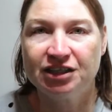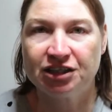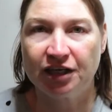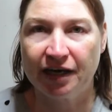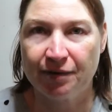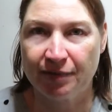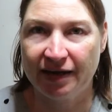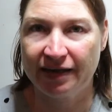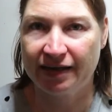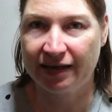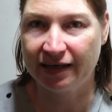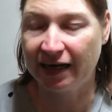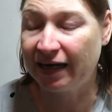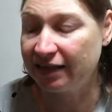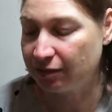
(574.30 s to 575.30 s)
Sorry about
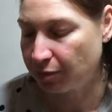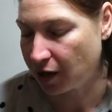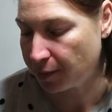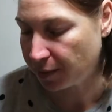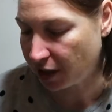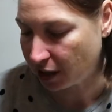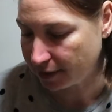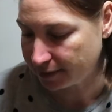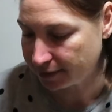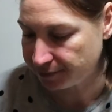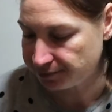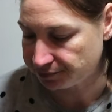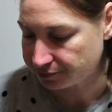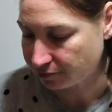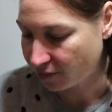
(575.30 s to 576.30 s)
that, I had to blow my nose.
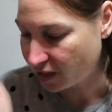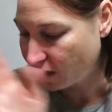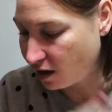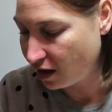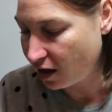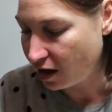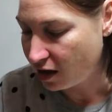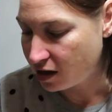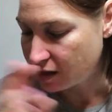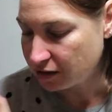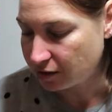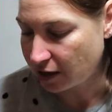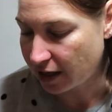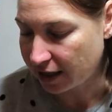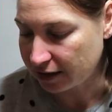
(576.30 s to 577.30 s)

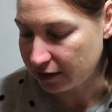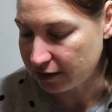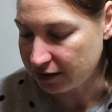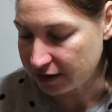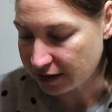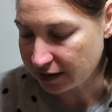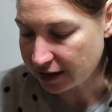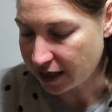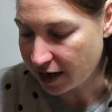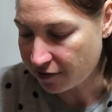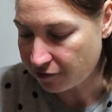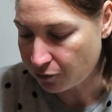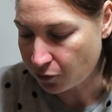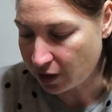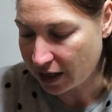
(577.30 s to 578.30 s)
I did
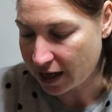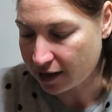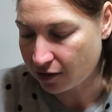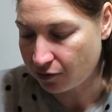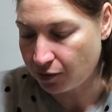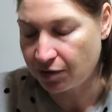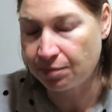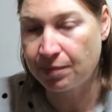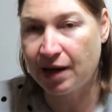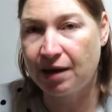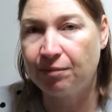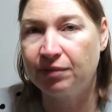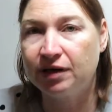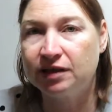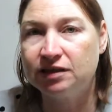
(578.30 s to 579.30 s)
have Relax with
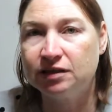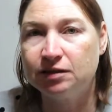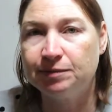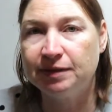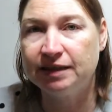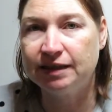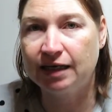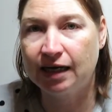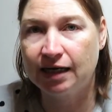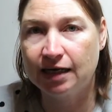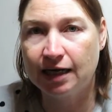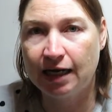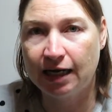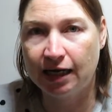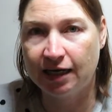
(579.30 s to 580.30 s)
Pepper to be
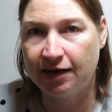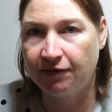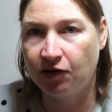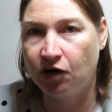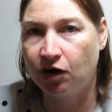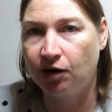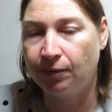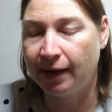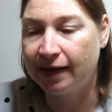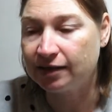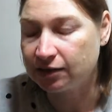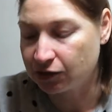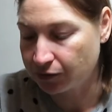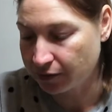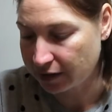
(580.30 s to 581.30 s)
done, and I never got
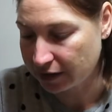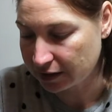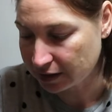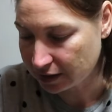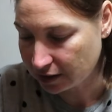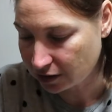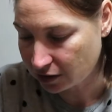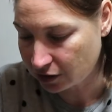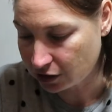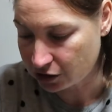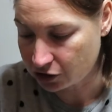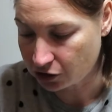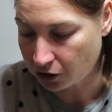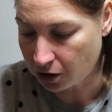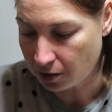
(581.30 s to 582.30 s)
around to it. You
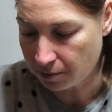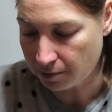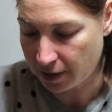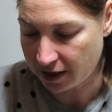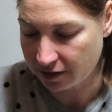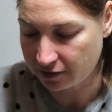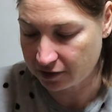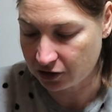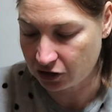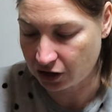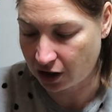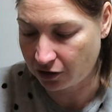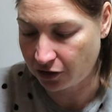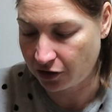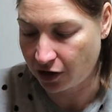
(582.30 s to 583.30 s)
saw Mother and
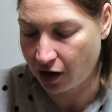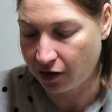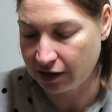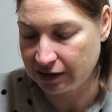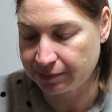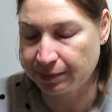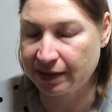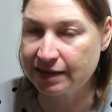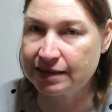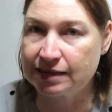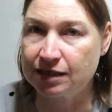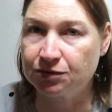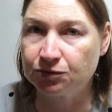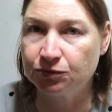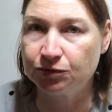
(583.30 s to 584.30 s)
Child and Irish
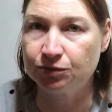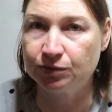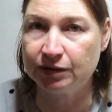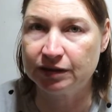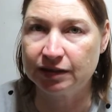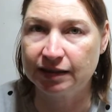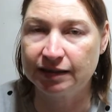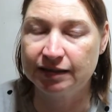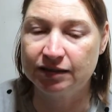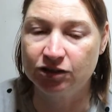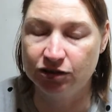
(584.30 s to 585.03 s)
Blessing, which I